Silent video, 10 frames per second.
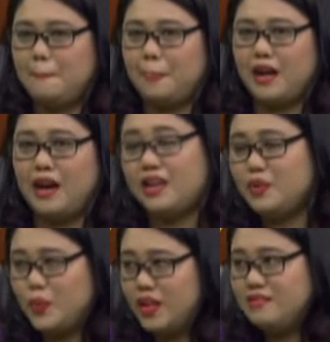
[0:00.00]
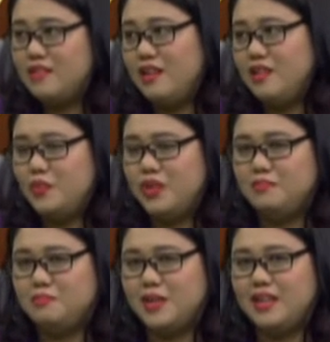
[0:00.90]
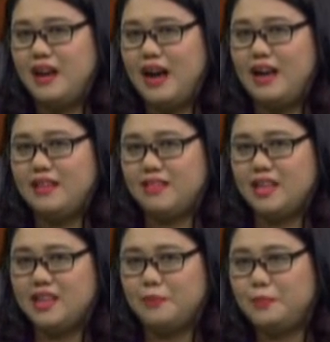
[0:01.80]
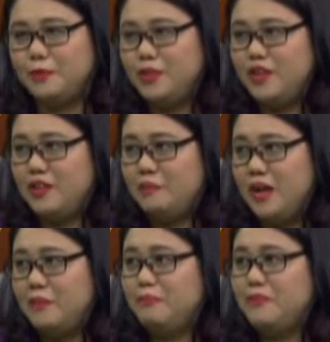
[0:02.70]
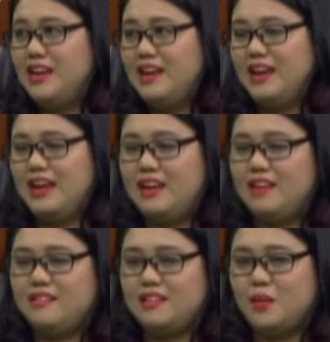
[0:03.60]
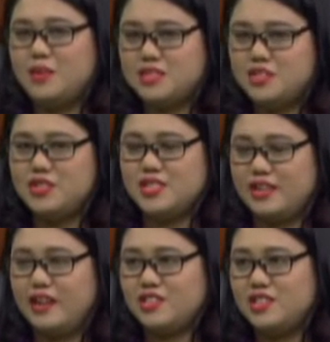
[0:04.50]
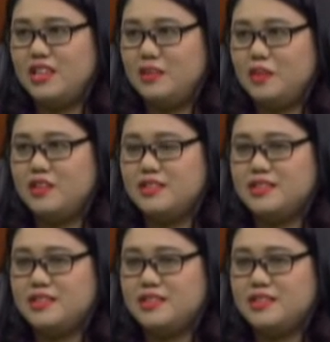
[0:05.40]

I didn't win, but I think that put me on the map. And that was interesting actually because